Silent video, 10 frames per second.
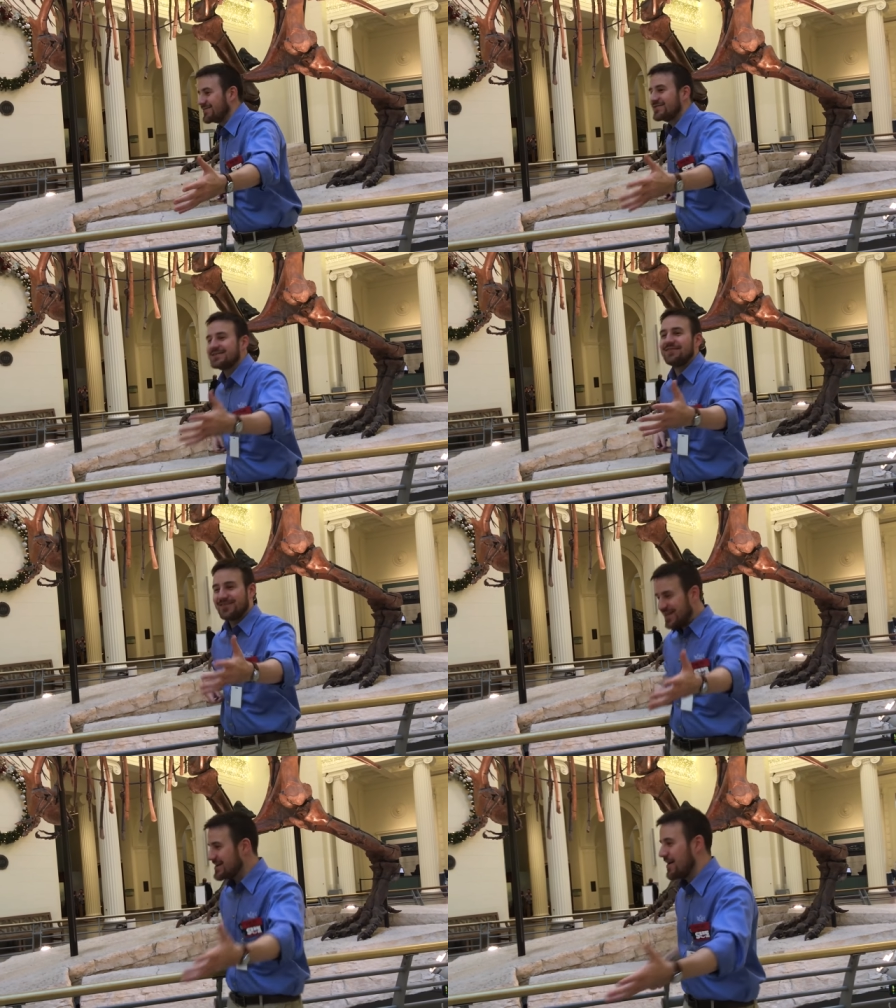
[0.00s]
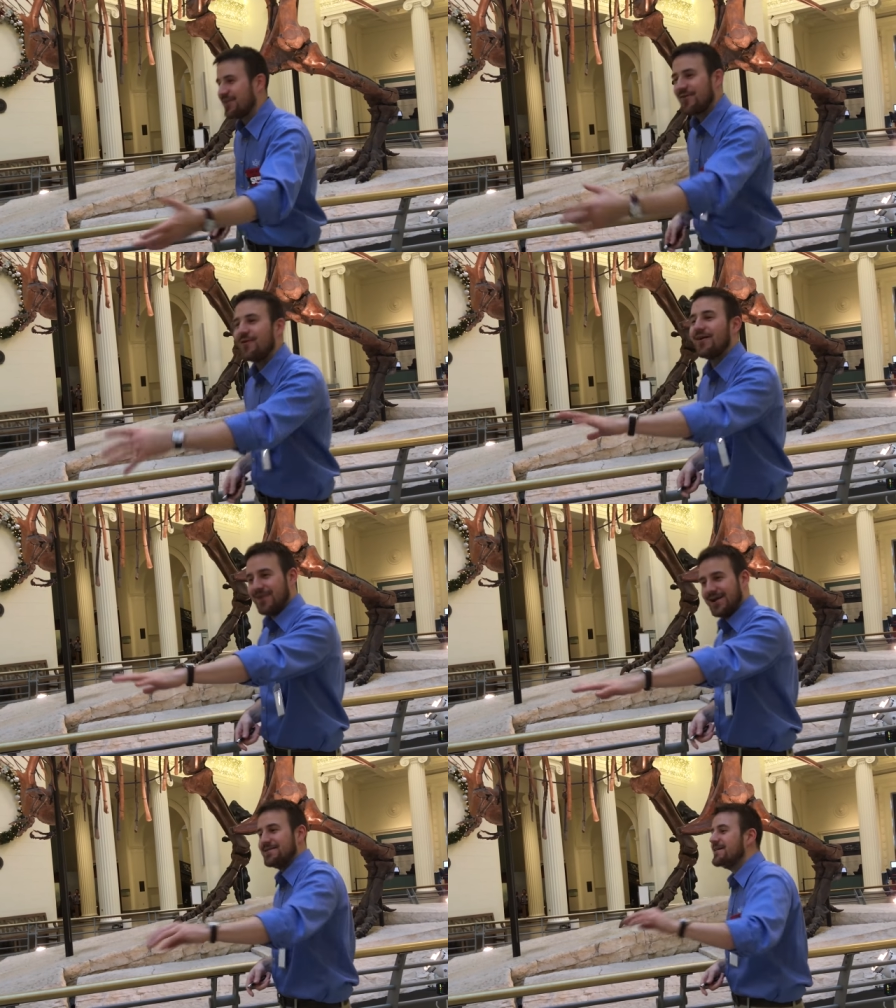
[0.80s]
You just have to think about it for a while,
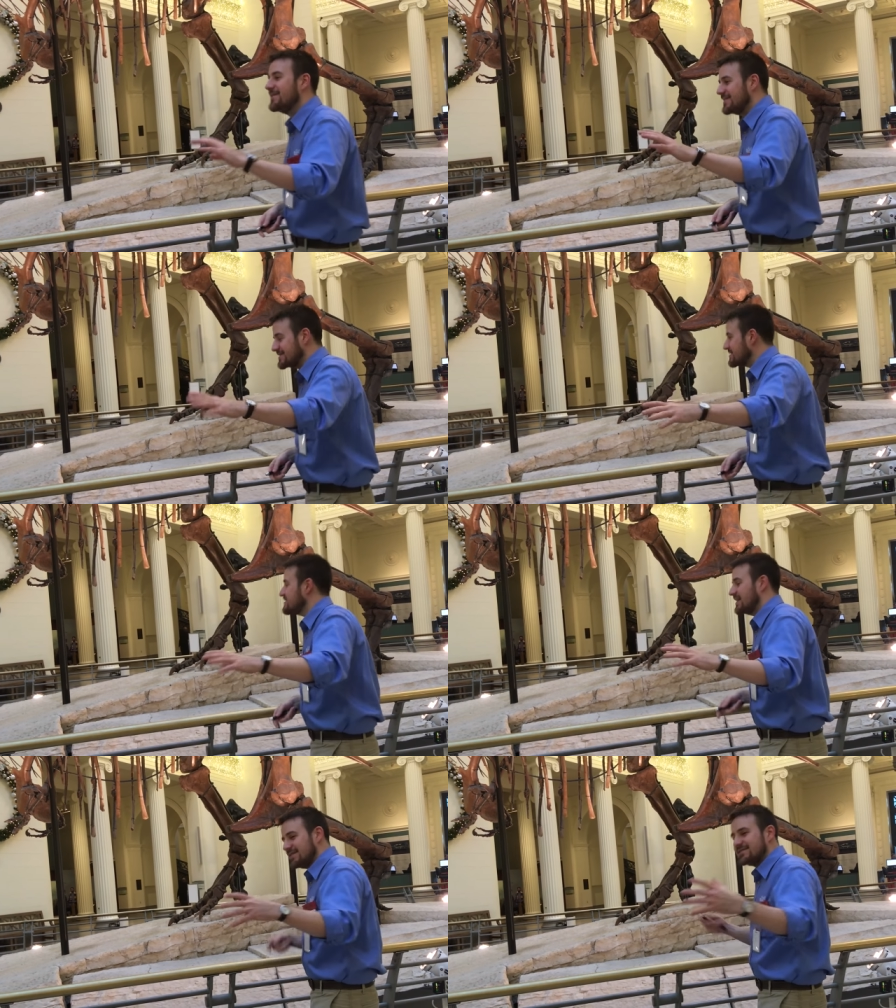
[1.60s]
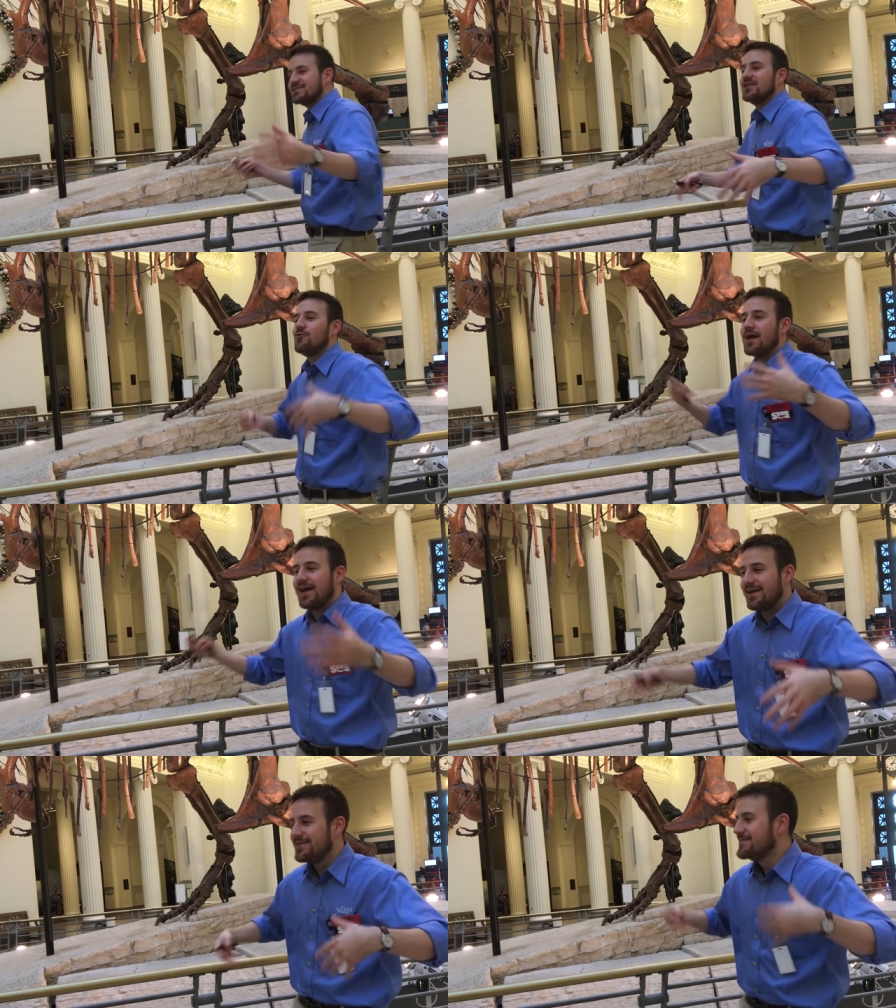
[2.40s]
right? This is the
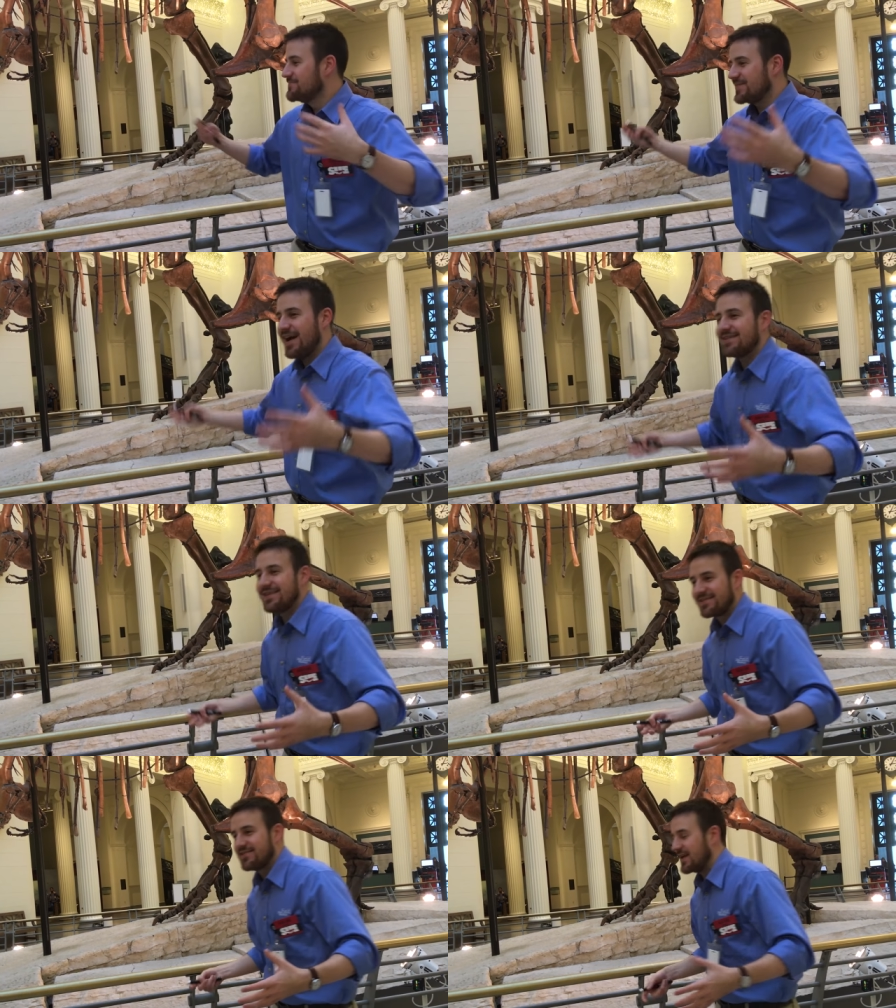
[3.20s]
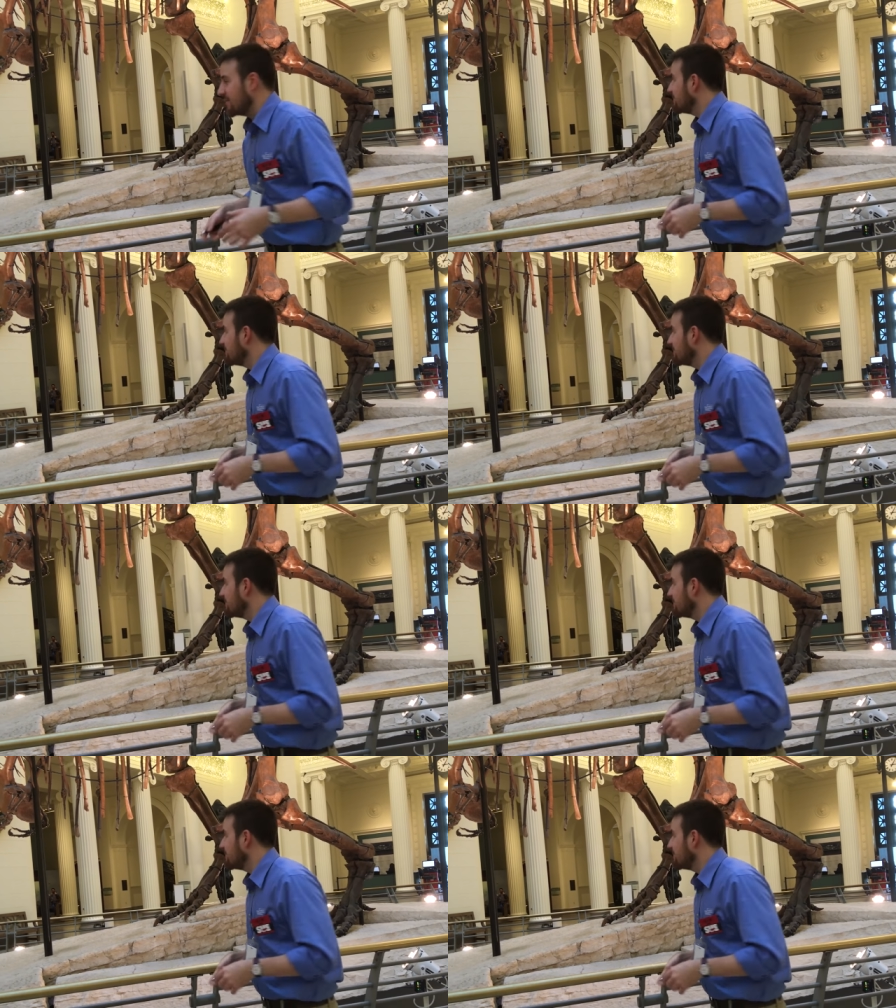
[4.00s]
way scientists think.